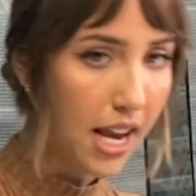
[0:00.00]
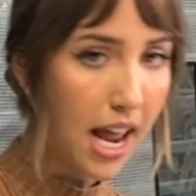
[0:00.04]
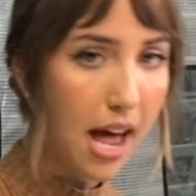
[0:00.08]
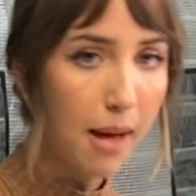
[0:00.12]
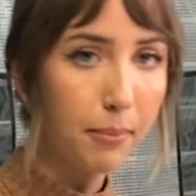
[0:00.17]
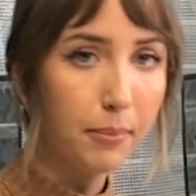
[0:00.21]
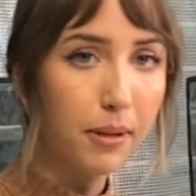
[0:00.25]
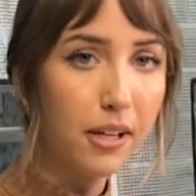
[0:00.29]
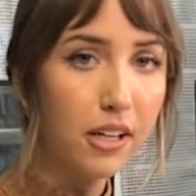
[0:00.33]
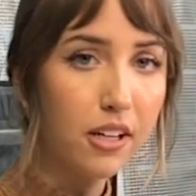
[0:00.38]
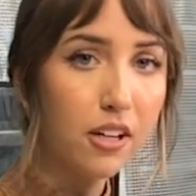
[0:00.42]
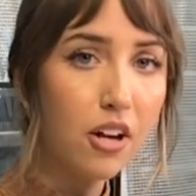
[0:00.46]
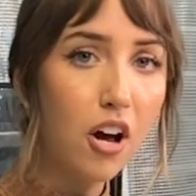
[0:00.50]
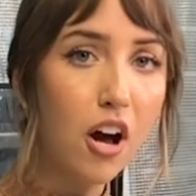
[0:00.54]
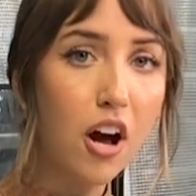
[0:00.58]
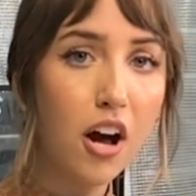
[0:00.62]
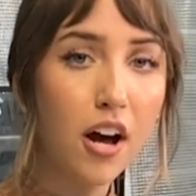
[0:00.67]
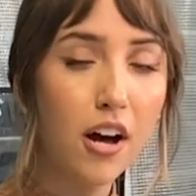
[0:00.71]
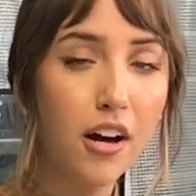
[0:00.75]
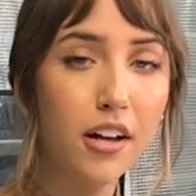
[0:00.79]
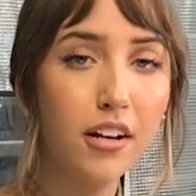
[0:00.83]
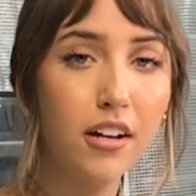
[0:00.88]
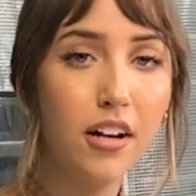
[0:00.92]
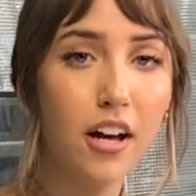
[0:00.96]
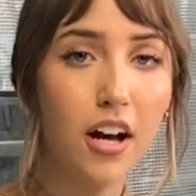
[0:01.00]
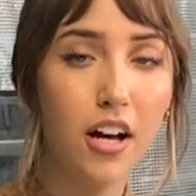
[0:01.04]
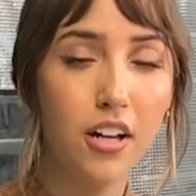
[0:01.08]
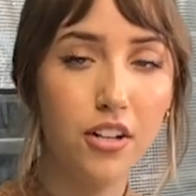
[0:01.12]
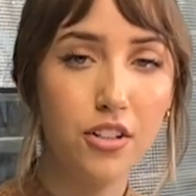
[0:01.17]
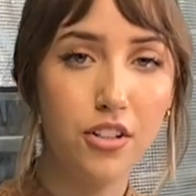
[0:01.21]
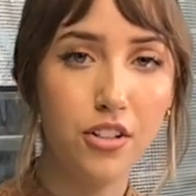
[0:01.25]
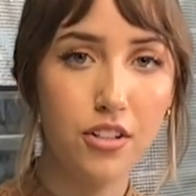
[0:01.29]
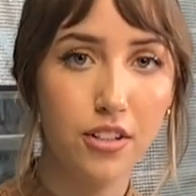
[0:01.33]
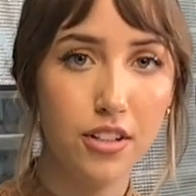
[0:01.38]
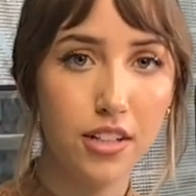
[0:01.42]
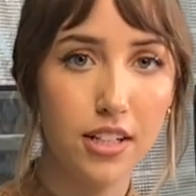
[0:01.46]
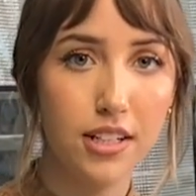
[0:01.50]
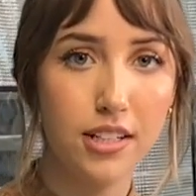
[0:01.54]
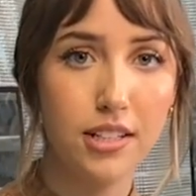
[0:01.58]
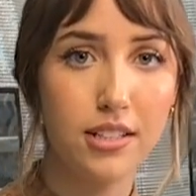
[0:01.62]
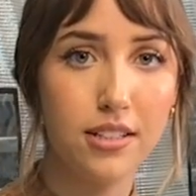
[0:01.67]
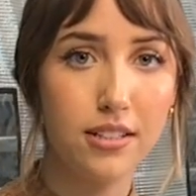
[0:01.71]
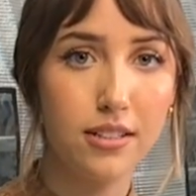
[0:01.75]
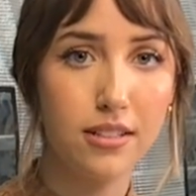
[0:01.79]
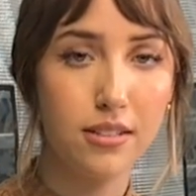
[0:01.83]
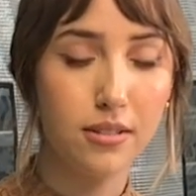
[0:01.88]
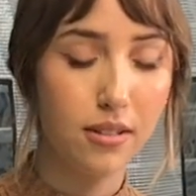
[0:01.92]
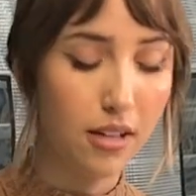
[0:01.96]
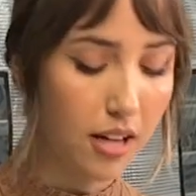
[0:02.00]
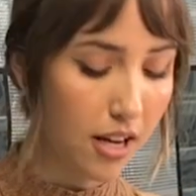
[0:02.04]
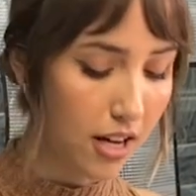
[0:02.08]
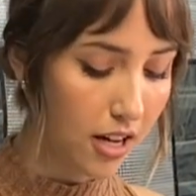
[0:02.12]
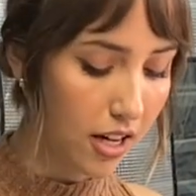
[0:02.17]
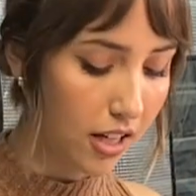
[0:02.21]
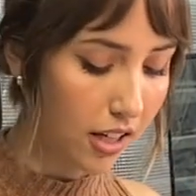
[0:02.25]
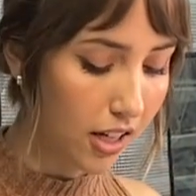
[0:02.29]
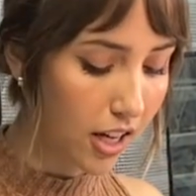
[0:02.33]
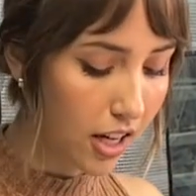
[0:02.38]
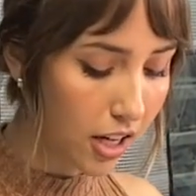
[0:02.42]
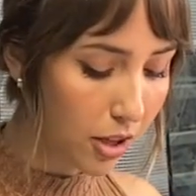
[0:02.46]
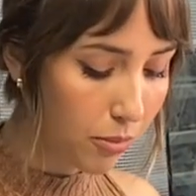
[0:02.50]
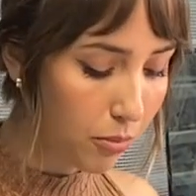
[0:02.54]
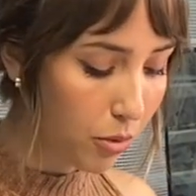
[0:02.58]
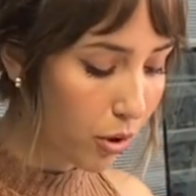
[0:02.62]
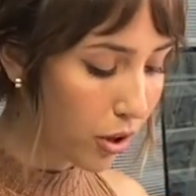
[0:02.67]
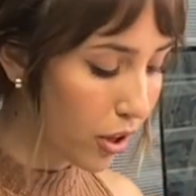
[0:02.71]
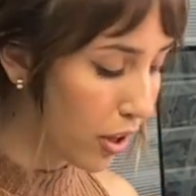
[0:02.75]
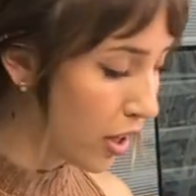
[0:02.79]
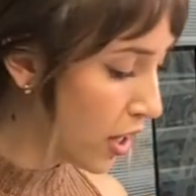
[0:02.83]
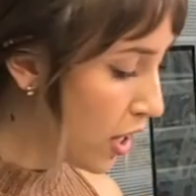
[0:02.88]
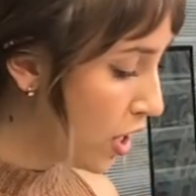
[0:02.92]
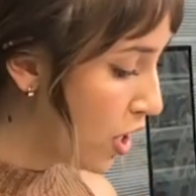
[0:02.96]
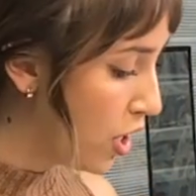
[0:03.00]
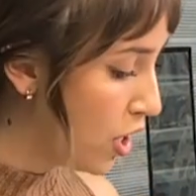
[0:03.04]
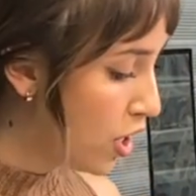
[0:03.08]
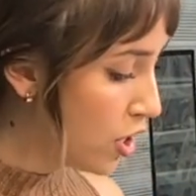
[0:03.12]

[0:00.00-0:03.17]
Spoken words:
napkin on under this cutting board.